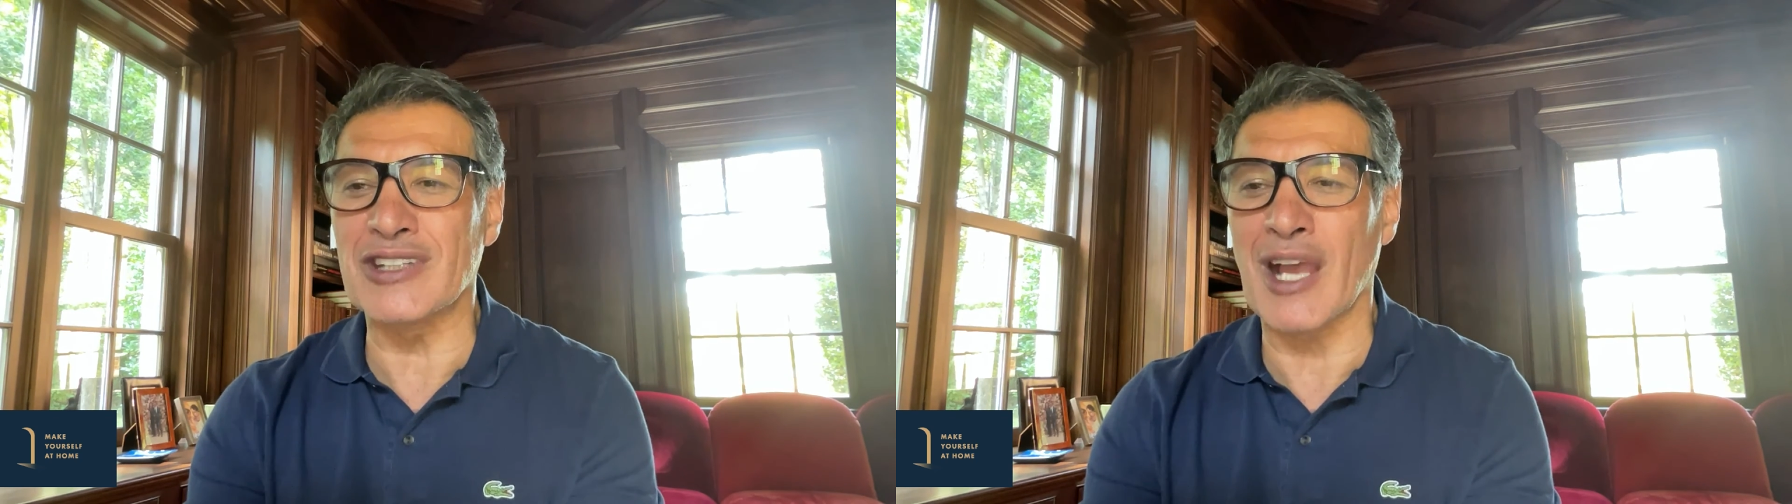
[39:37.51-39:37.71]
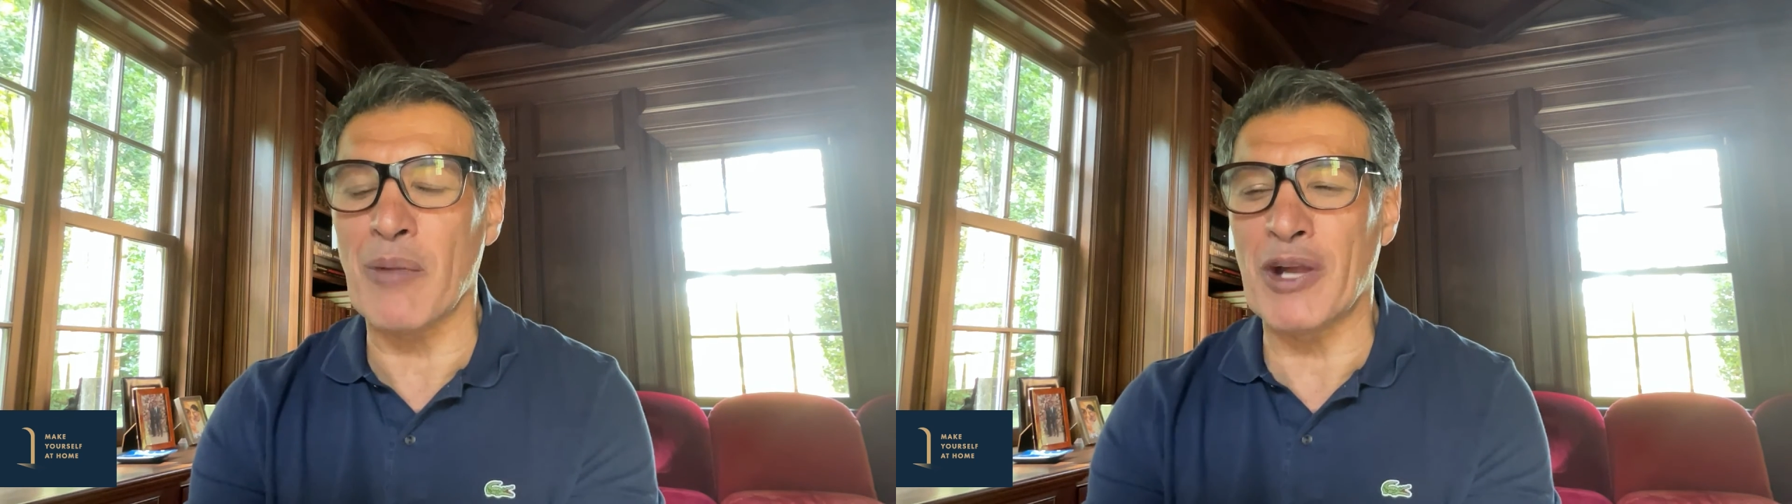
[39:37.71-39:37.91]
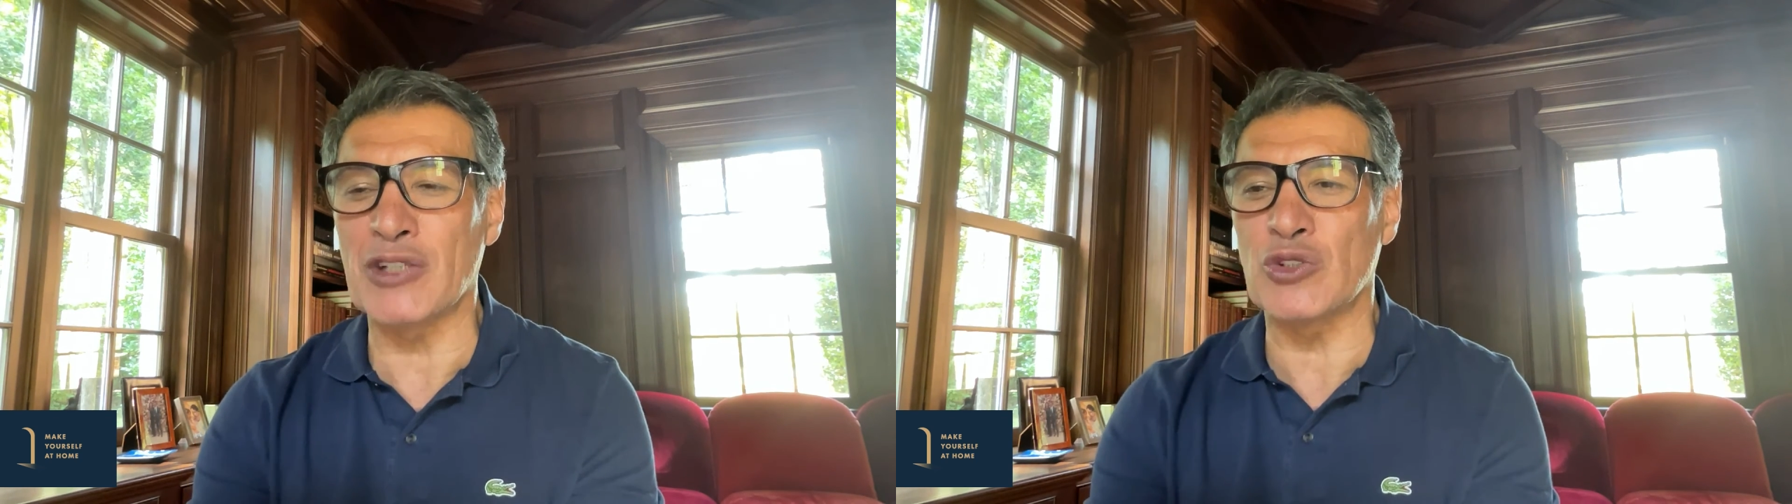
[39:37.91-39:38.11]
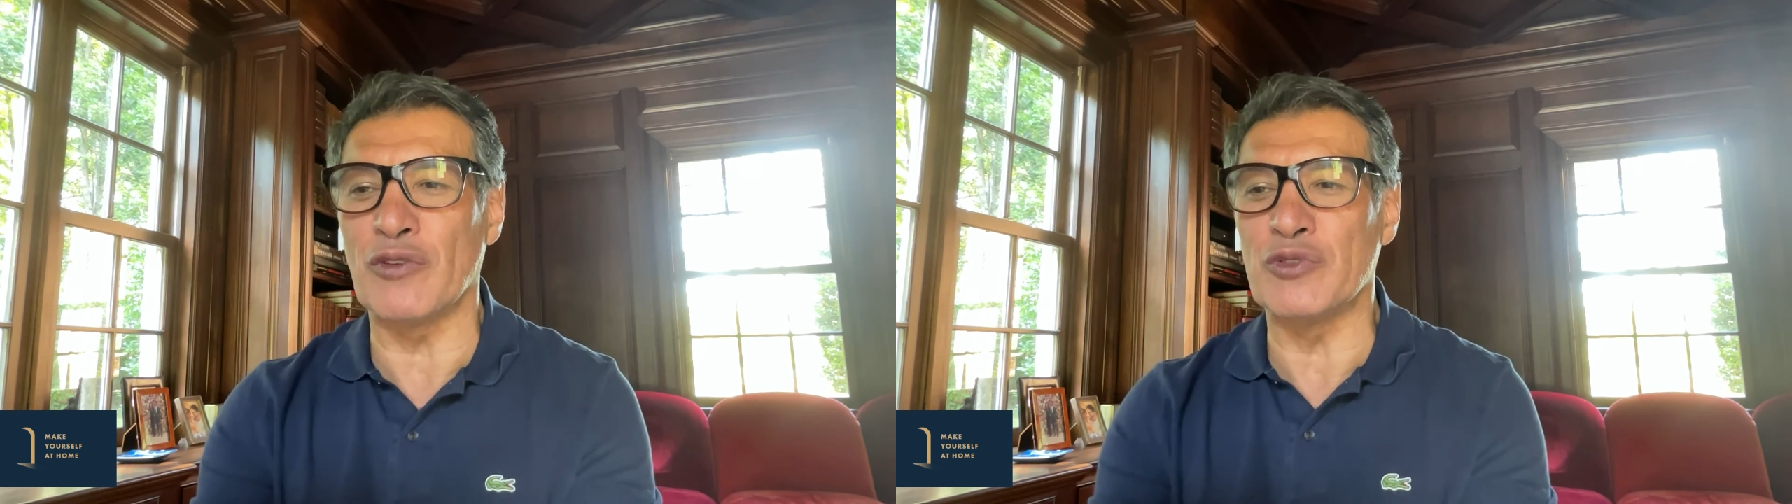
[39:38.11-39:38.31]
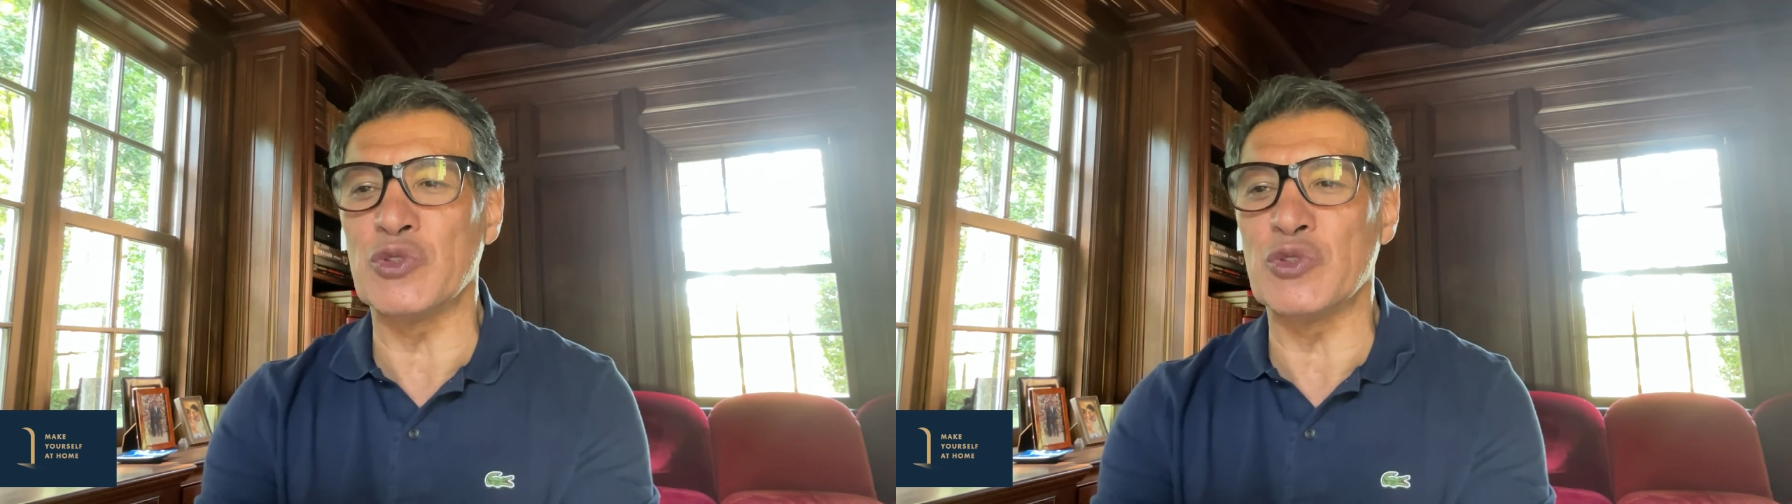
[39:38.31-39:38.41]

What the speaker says: a carpaccio of